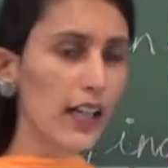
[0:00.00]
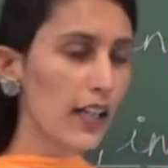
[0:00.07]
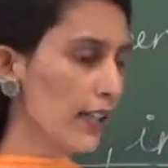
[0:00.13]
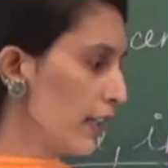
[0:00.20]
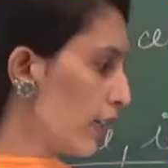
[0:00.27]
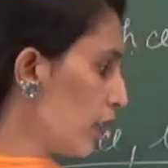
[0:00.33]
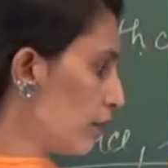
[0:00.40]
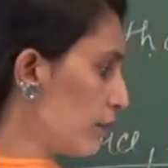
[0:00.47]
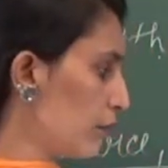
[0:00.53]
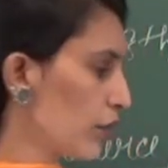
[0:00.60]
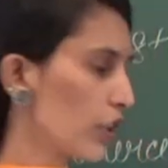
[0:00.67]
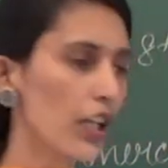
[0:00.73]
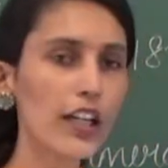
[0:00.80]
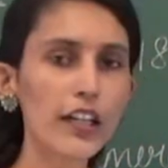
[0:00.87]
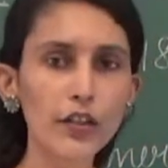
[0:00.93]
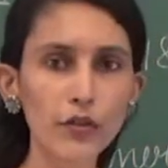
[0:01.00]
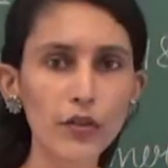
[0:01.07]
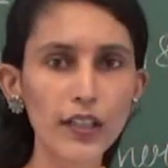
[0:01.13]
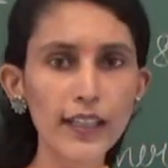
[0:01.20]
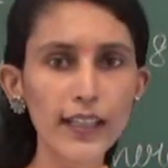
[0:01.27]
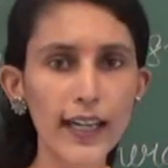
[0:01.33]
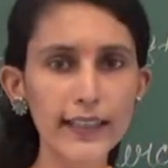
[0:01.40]
a Mughal
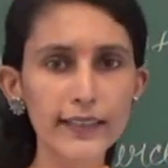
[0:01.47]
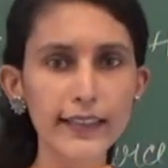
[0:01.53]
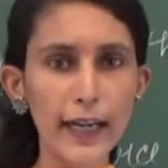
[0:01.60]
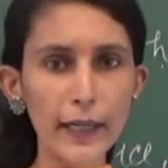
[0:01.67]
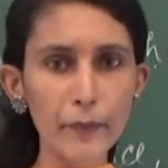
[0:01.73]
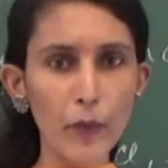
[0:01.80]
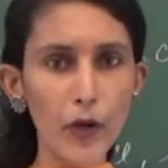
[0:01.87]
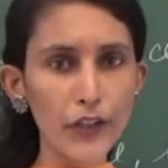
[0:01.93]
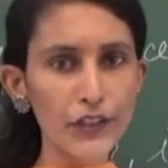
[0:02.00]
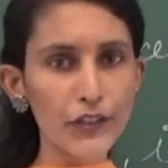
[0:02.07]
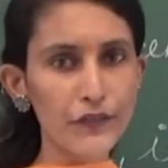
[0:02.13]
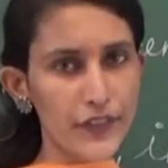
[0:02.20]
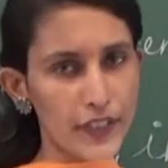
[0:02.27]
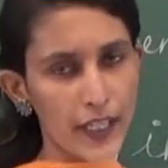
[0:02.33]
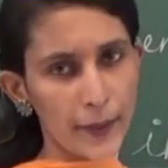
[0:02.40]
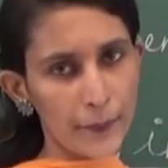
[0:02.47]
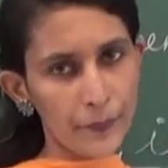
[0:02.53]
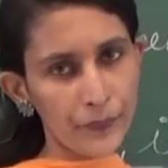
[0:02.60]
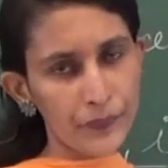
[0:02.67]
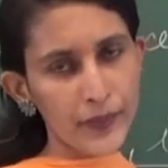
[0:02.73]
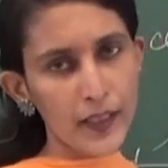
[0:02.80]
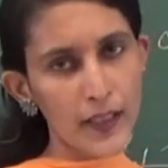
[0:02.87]
ruler at that point of time.
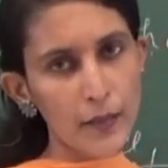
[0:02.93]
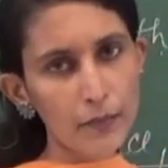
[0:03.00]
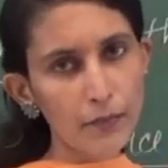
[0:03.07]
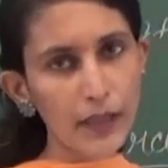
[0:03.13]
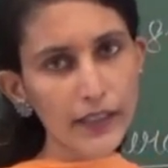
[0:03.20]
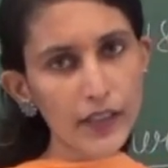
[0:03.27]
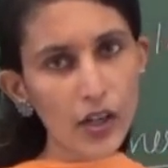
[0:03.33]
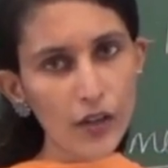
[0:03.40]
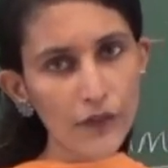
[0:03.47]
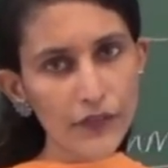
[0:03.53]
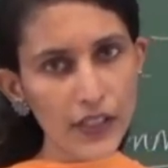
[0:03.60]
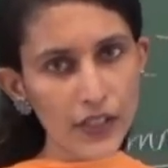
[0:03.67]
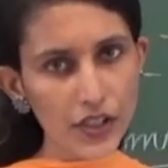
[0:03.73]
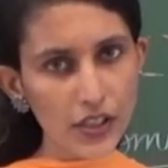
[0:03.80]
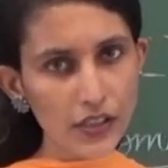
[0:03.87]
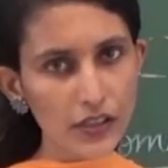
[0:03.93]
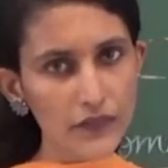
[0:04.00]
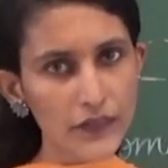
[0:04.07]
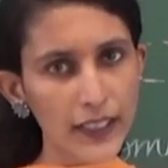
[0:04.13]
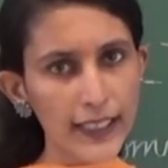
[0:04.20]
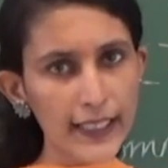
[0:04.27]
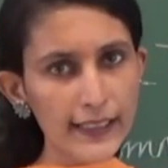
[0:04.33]
But the officials
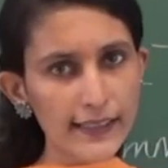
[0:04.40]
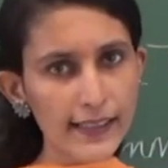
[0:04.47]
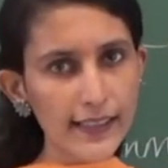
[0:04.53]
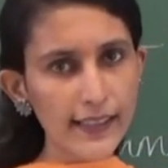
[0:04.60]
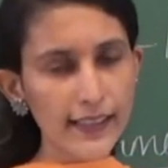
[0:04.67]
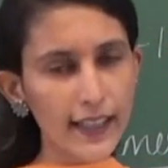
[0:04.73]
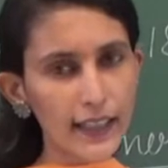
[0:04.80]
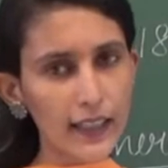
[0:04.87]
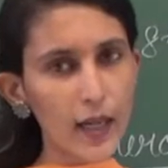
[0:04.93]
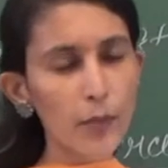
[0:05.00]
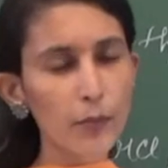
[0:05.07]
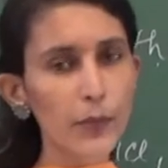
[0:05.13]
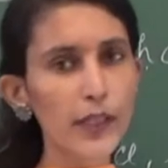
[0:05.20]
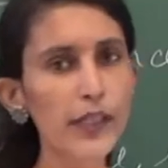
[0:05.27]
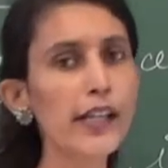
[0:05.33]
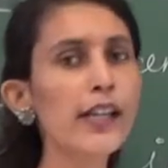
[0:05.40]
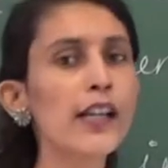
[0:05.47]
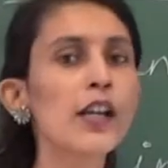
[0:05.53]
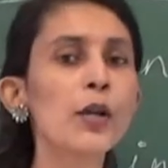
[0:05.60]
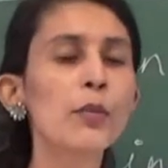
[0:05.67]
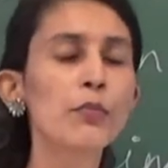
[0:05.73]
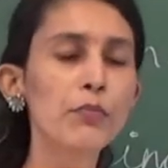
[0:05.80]
of the East India Company
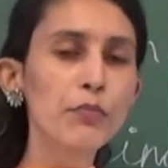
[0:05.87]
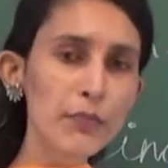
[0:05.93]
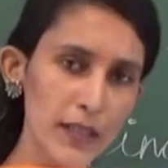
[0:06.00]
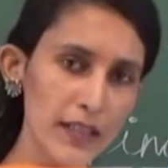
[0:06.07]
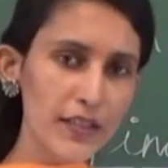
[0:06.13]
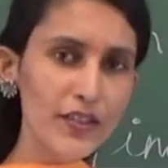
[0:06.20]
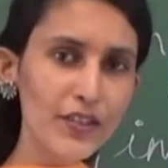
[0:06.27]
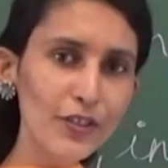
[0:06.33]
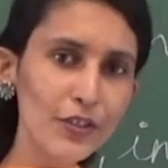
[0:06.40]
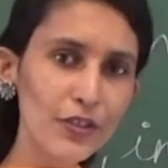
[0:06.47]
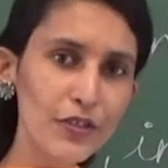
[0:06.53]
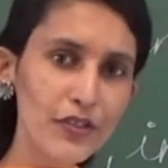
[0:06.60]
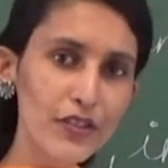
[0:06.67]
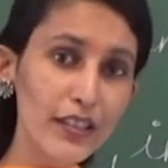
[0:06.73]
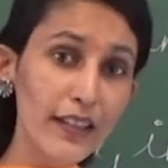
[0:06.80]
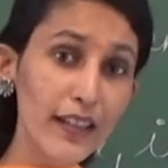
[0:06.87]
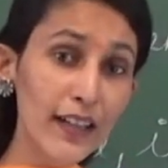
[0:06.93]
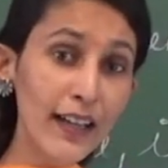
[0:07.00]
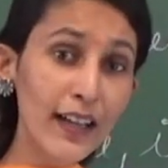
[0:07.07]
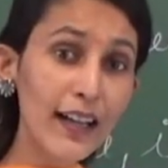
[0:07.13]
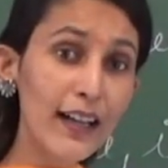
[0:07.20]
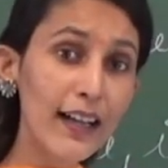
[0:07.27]
misused the,
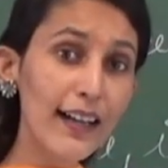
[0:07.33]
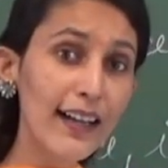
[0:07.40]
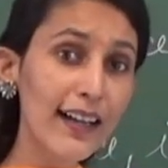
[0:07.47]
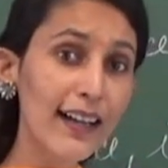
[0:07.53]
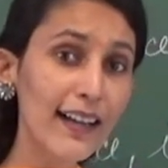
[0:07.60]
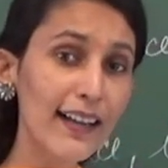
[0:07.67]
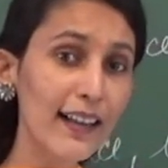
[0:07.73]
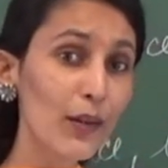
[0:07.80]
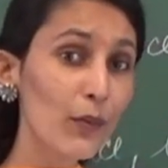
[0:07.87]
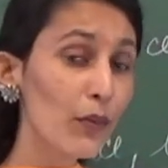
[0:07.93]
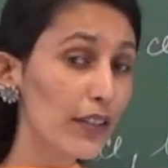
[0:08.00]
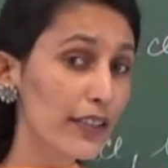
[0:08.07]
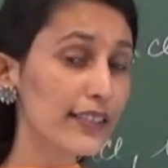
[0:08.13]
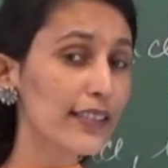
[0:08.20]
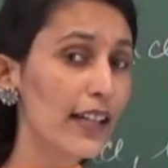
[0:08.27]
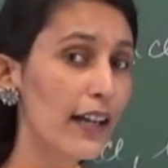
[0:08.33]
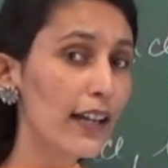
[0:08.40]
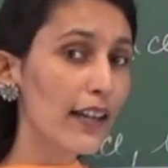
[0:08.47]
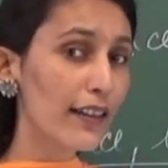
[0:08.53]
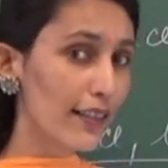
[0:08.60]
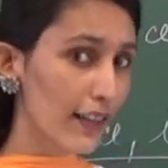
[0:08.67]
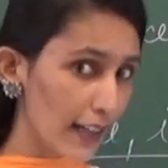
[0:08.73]
what is
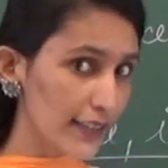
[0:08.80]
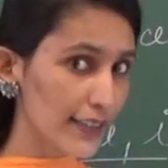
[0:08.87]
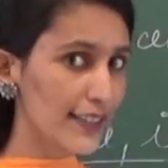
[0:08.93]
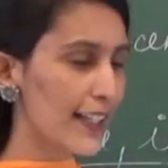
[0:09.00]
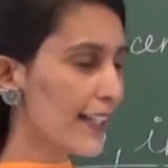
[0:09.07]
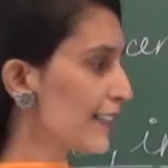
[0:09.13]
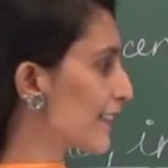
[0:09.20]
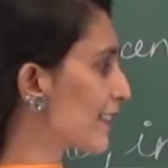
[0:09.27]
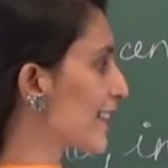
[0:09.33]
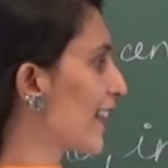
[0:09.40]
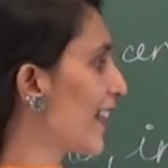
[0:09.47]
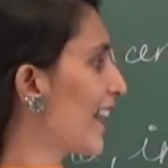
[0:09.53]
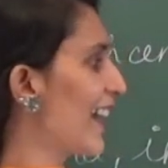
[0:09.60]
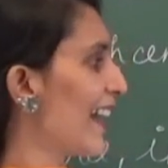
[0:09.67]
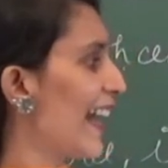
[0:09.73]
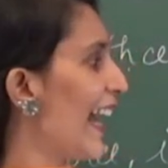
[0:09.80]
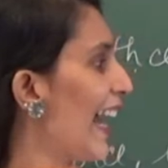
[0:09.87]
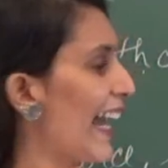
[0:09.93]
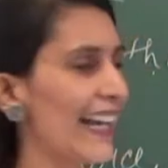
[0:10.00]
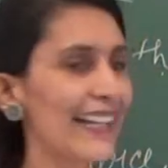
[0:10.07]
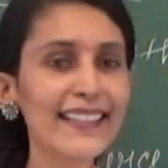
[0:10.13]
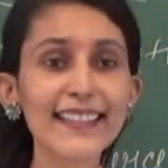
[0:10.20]
that, Dastaks,
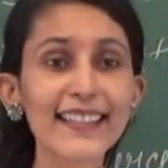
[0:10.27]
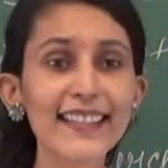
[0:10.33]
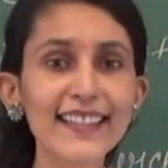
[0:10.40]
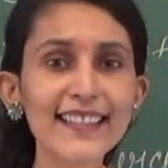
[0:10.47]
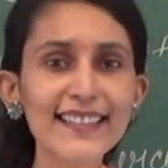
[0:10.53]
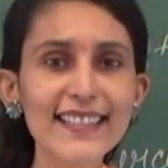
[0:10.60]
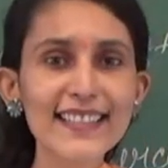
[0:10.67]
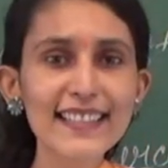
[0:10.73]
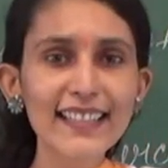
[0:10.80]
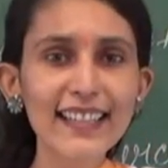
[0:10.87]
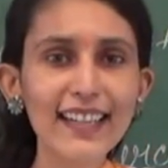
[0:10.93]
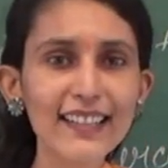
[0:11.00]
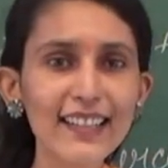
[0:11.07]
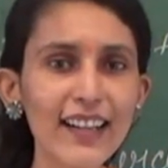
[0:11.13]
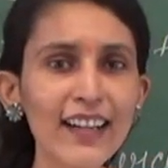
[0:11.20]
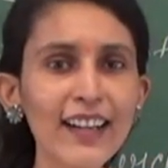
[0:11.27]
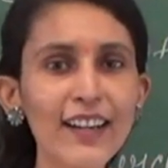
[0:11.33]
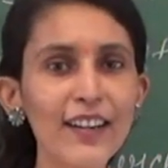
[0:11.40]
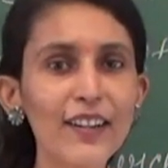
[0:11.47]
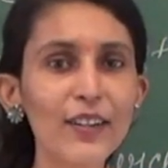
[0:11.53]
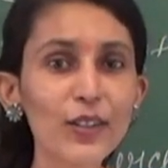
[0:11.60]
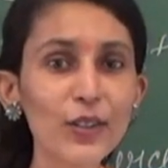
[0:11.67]
and it incurred
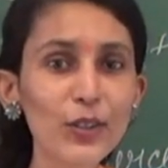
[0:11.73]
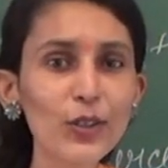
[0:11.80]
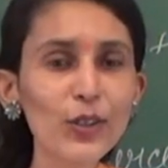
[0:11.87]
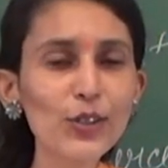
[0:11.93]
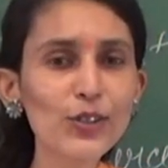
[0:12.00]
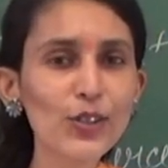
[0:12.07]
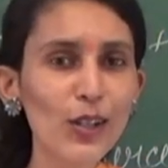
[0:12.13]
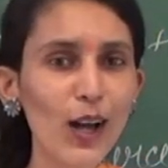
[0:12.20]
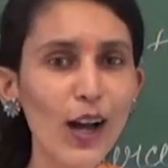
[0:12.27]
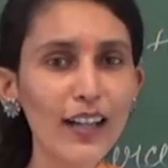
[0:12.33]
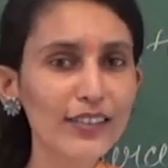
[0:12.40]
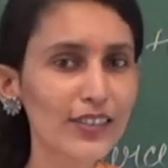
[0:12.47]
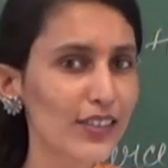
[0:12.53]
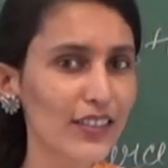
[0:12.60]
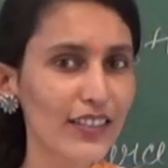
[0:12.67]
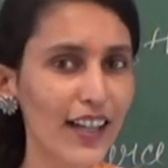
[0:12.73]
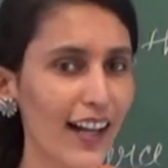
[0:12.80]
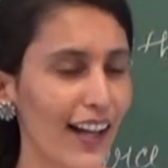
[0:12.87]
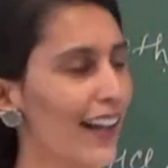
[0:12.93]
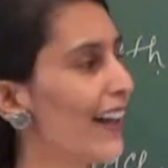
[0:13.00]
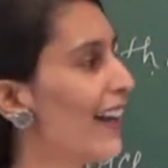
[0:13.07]
a huge loss to the